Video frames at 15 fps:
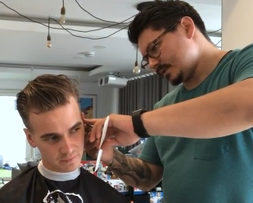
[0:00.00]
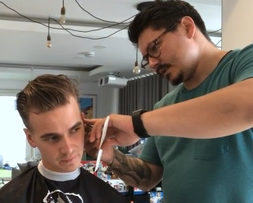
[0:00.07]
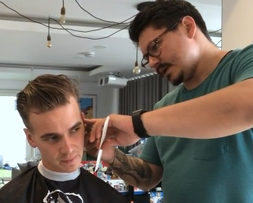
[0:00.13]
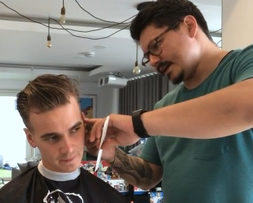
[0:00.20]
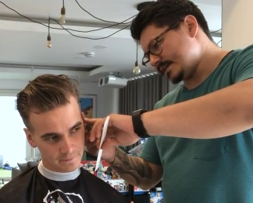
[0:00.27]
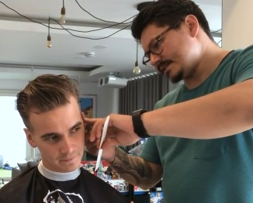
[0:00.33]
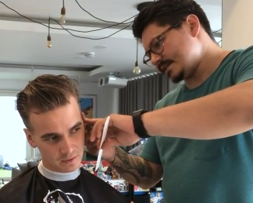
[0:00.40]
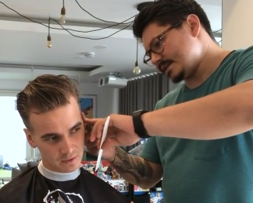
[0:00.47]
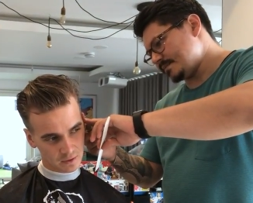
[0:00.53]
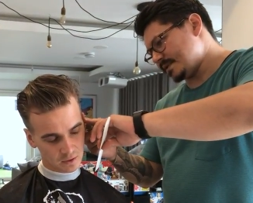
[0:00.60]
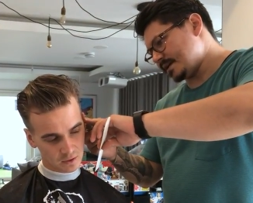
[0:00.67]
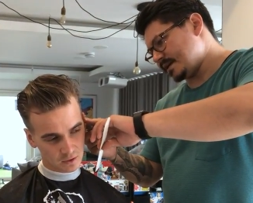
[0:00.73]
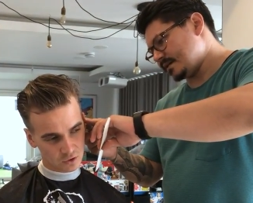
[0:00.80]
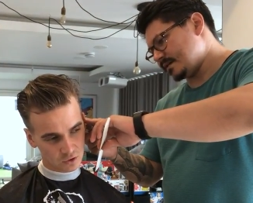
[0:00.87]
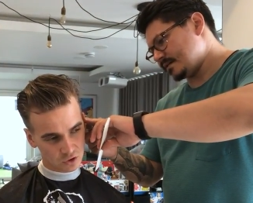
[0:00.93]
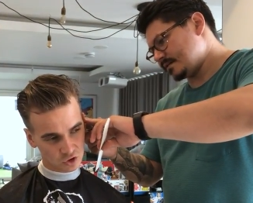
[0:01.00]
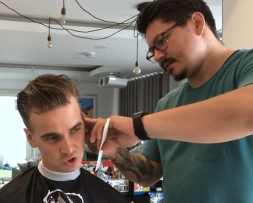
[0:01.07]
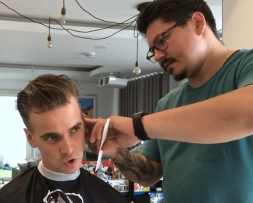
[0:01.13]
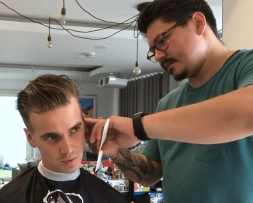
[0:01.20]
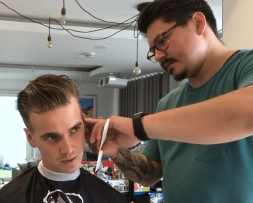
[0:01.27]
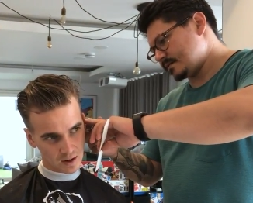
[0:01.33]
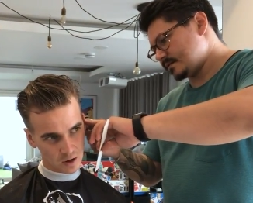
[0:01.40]
Speaker 1: Yeah, sleepy. You're
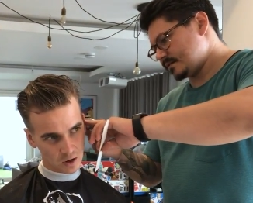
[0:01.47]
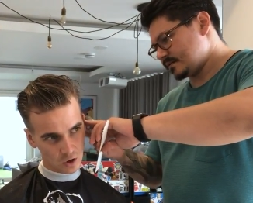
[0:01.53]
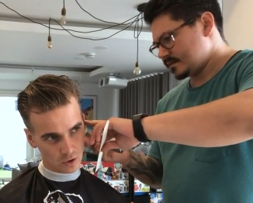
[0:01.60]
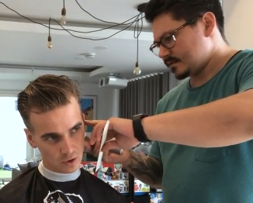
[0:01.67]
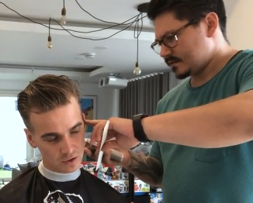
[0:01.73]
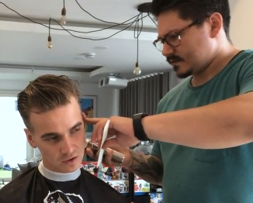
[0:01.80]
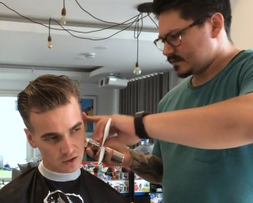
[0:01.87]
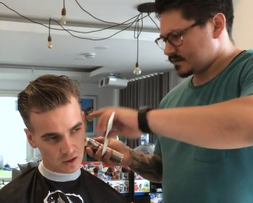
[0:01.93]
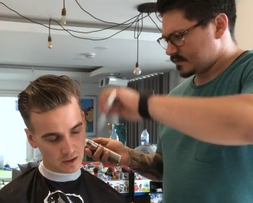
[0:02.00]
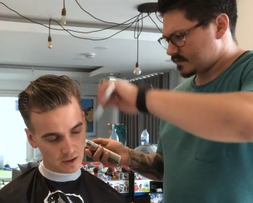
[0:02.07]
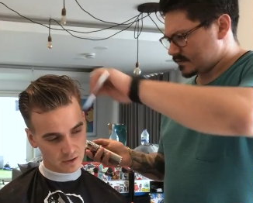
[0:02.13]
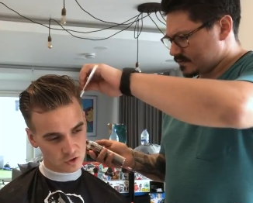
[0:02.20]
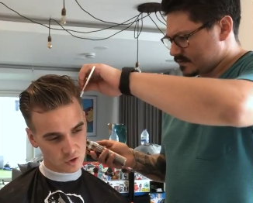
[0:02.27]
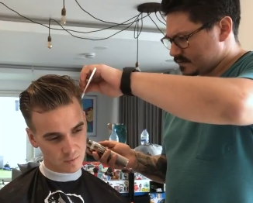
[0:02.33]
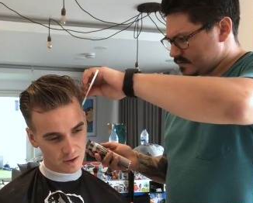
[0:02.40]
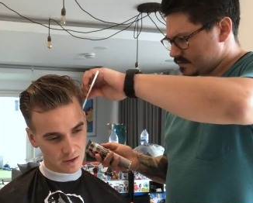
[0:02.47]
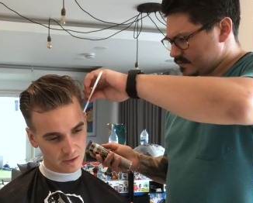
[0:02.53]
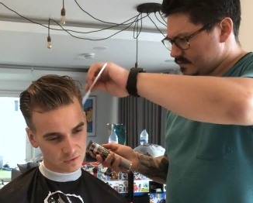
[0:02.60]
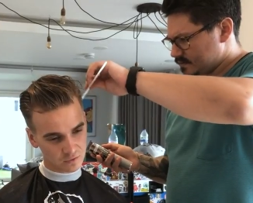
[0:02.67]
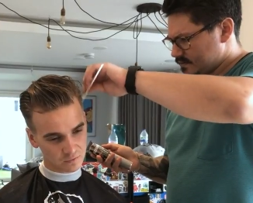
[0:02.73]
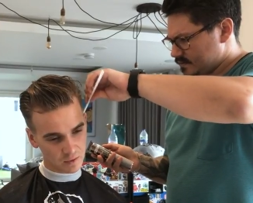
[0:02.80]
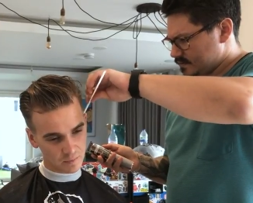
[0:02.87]
scooping out a lot at a time. Like you scoop out
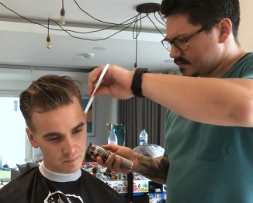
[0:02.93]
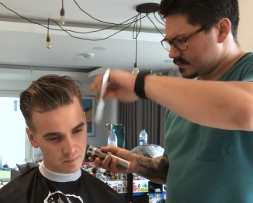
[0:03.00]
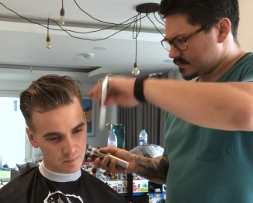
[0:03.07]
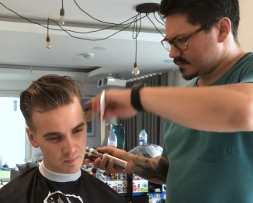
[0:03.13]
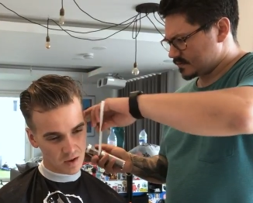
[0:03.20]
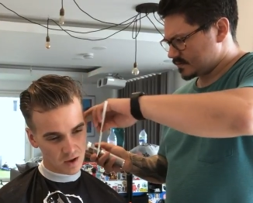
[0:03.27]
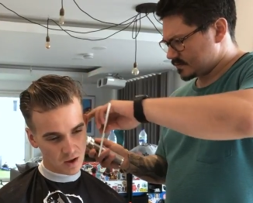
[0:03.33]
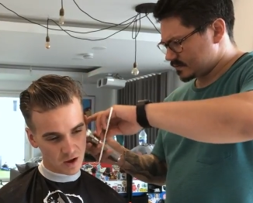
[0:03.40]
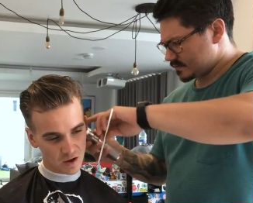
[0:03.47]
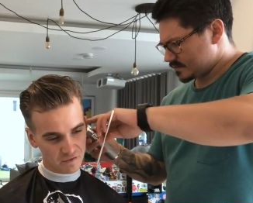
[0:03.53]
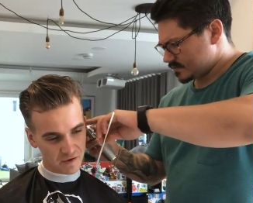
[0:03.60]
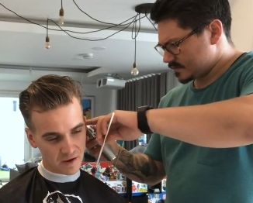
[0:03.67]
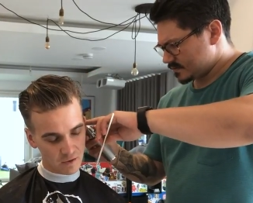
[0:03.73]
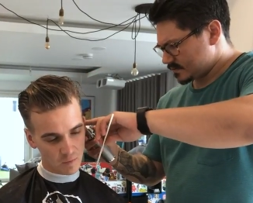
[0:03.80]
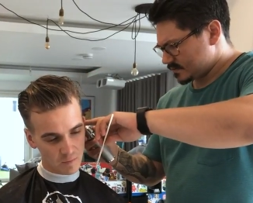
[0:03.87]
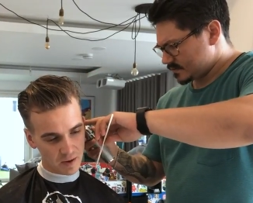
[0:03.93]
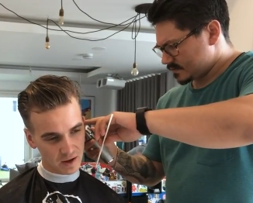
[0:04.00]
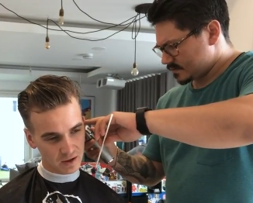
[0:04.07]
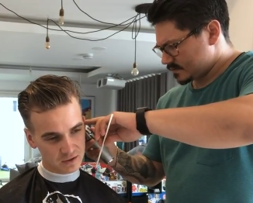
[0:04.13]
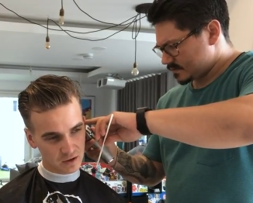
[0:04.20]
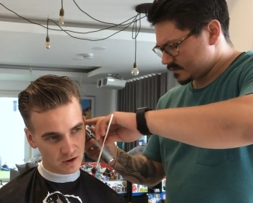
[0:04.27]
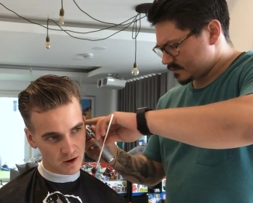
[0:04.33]
like a, a fair old bit
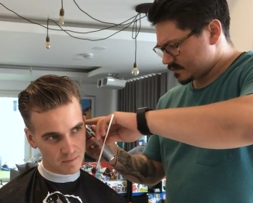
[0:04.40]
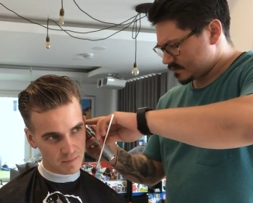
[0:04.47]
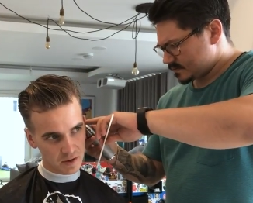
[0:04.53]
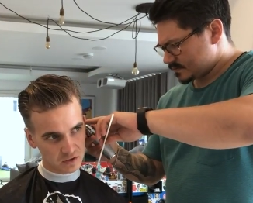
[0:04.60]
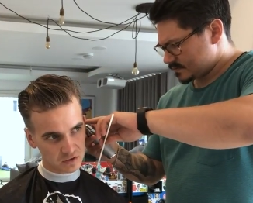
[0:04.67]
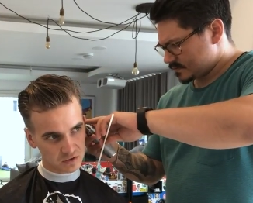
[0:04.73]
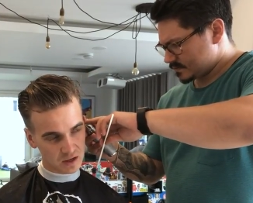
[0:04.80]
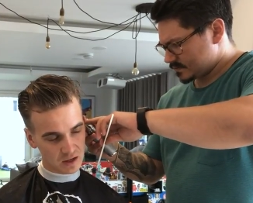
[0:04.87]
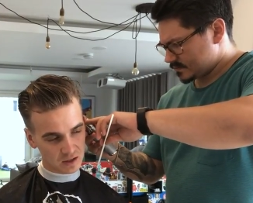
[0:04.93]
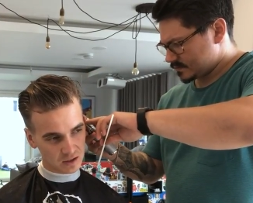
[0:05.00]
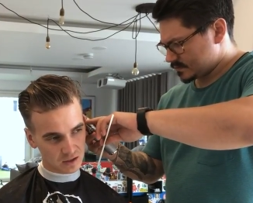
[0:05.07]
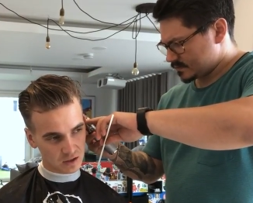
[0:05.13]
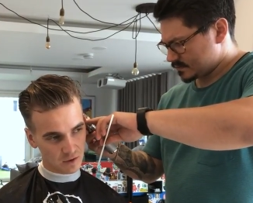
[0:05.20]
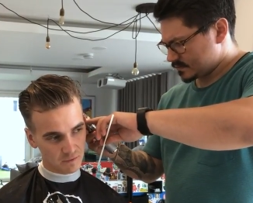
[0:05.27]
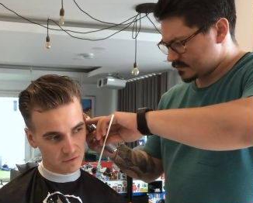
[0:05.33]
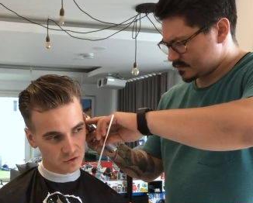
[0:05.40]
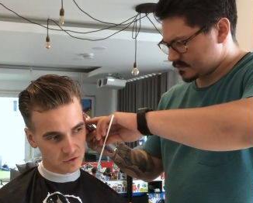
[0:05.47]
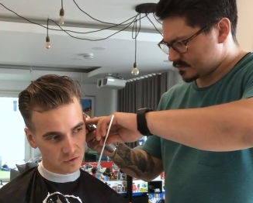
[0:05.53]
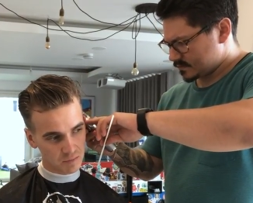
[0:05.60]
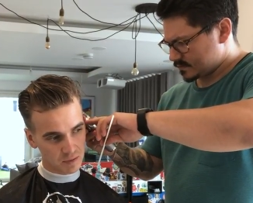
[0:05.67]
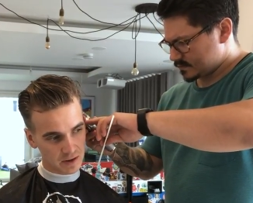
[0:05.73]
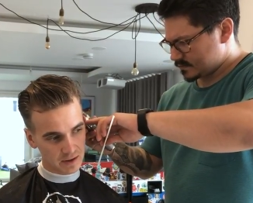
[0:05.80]
at a time, but it covers you
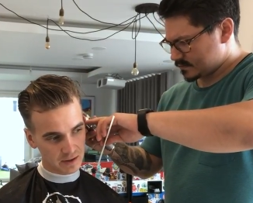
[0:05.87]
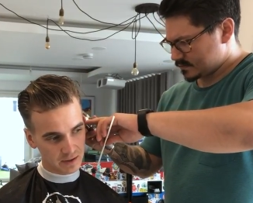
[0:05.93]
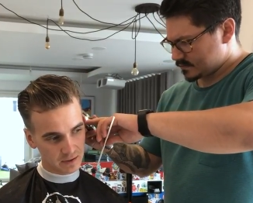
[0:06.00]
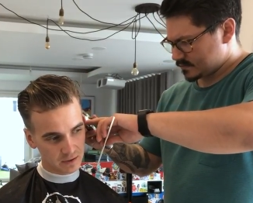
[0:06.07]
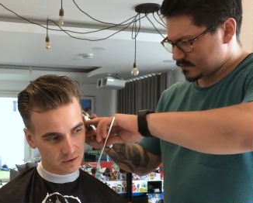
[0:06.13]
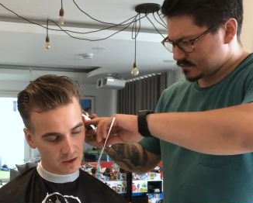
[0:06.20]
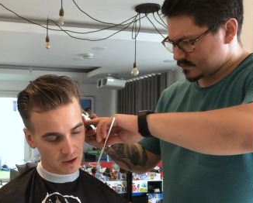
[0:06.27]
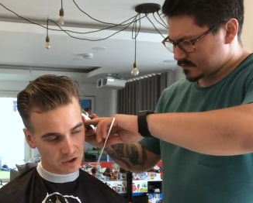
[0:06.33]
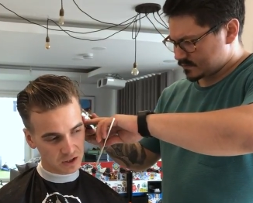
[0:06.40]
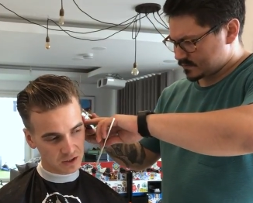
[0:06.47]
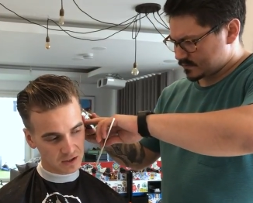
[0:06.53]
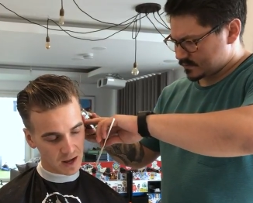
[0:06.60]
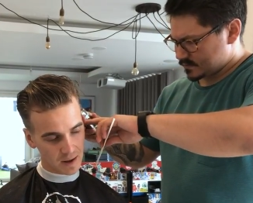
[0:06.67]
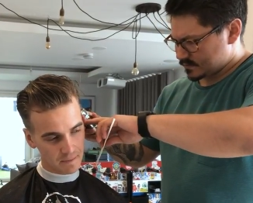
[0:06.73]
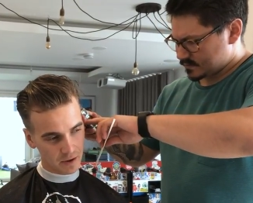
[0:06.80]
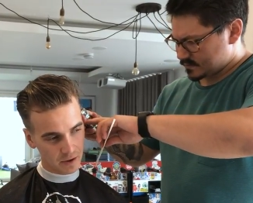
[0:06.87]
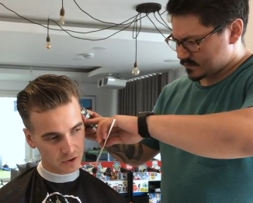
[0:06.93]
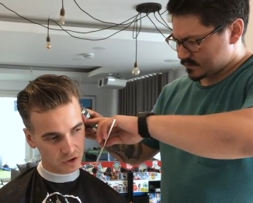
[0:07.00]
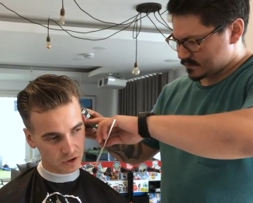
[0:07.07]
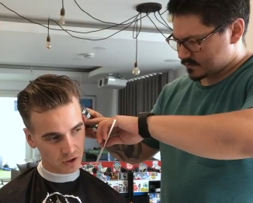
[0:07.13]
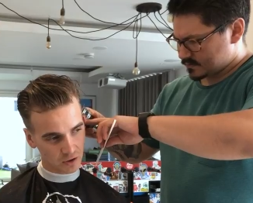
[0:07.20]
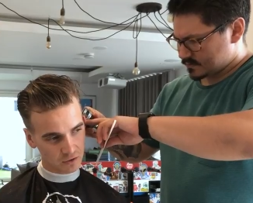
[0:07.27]
completely. You don't actually need that
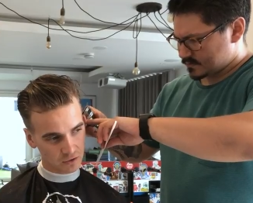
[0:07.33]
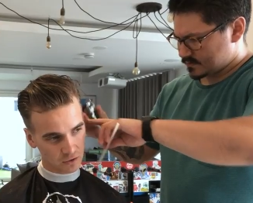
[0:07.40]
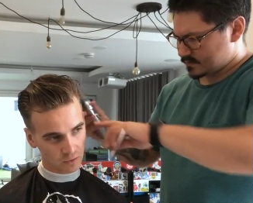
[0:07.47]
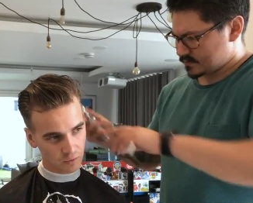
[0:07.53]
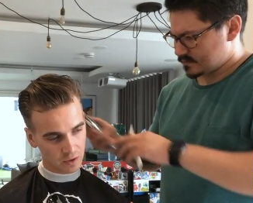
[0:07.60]
much. It goes a long